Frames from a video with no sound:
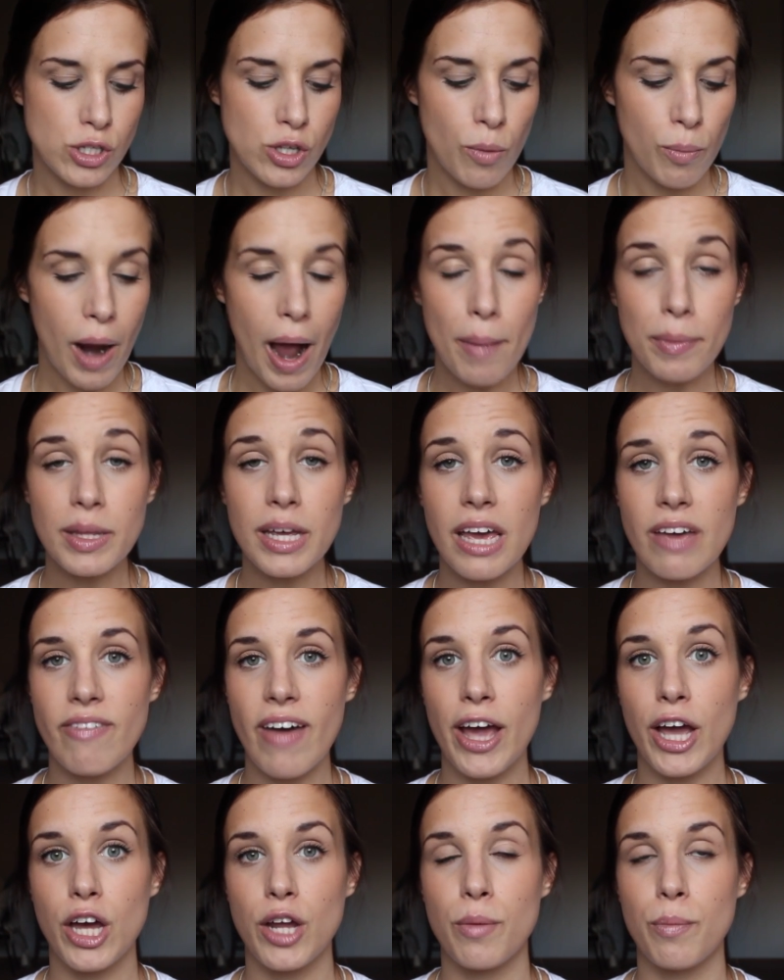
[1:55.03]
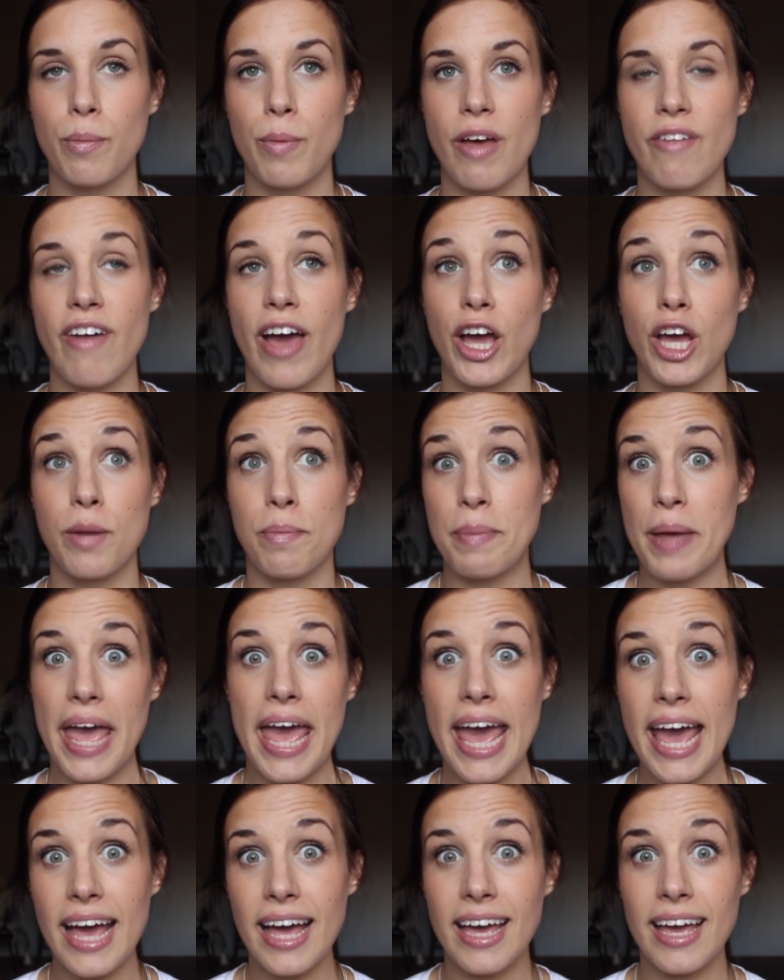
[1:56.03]
So probably if I could, if I could
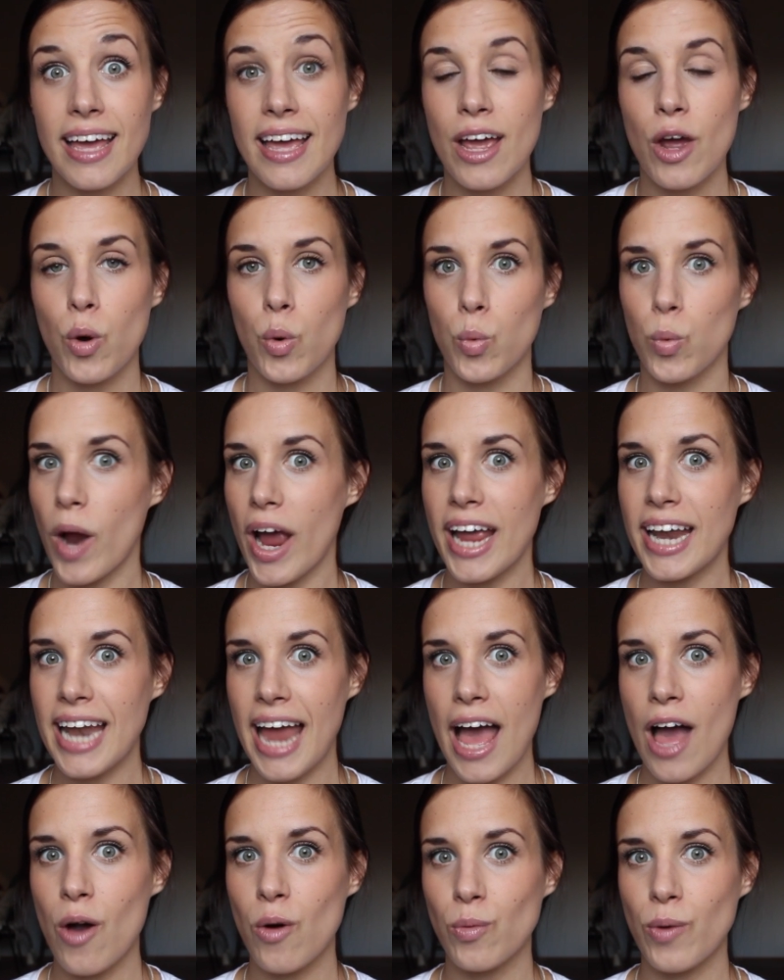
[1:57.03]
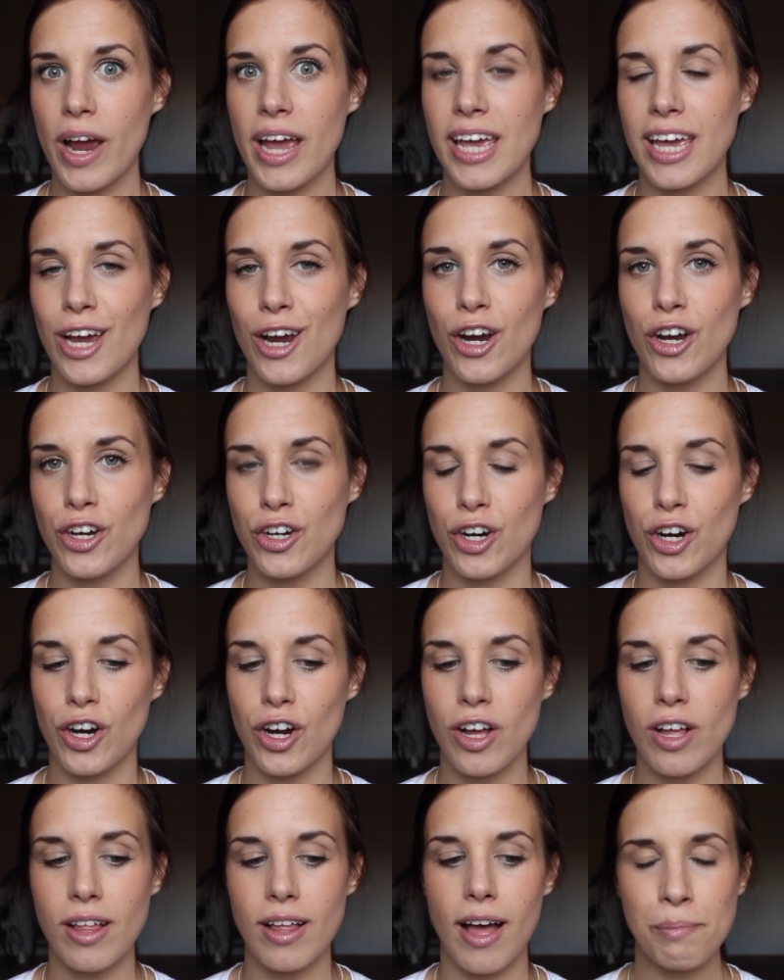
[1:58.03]
pick right now, right here,
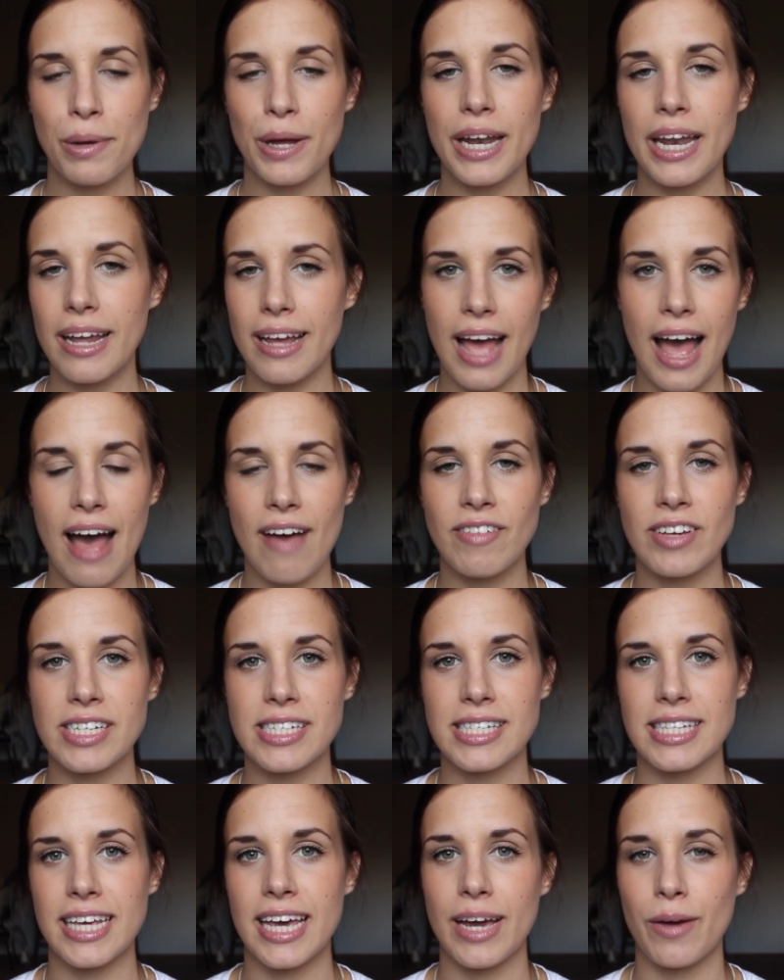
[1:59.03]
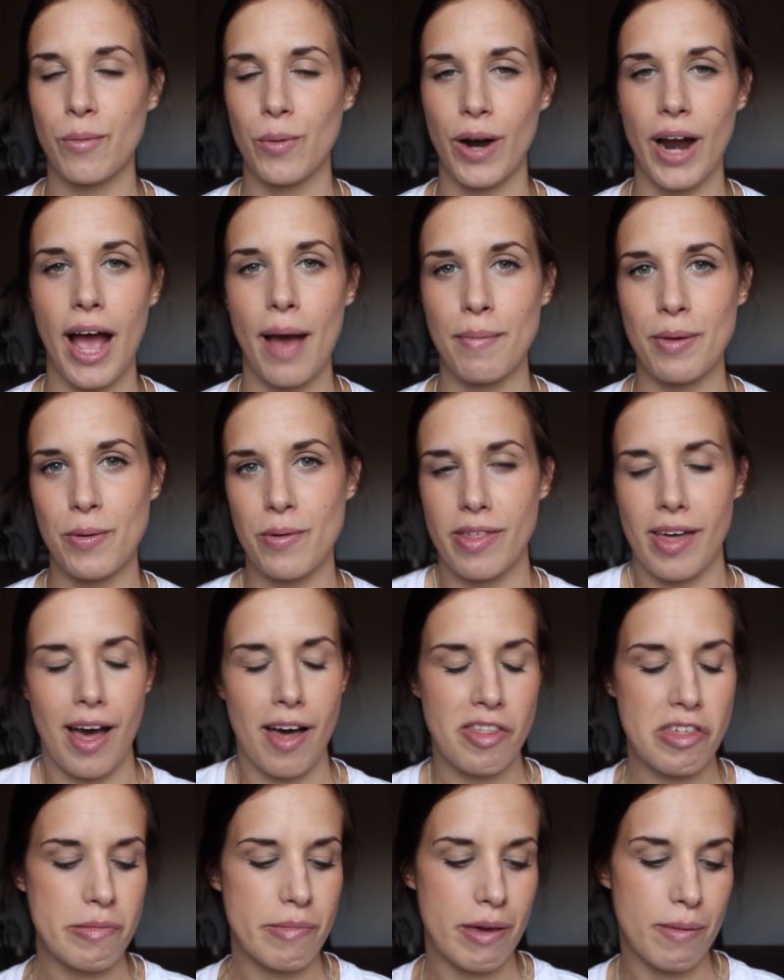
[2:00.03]
girl. But obviously we're happy with a
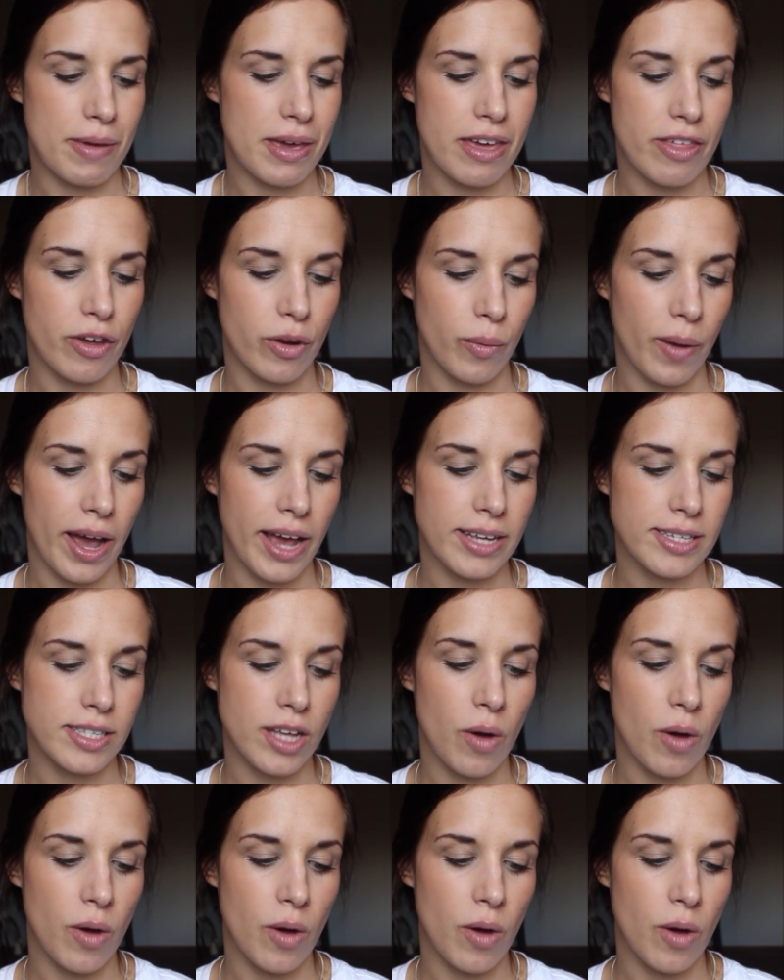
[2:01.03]
healthy baby either way.